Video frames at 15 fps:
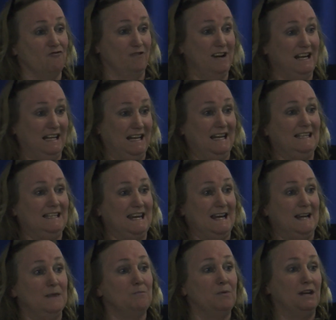really
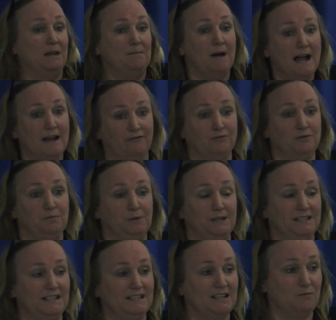taking the money back from the
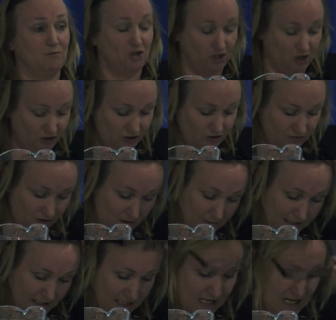places that we should do. I
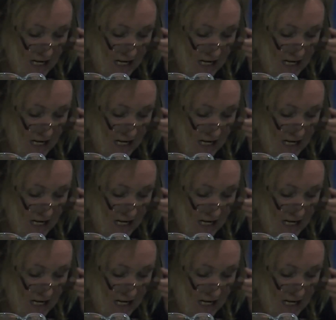mean,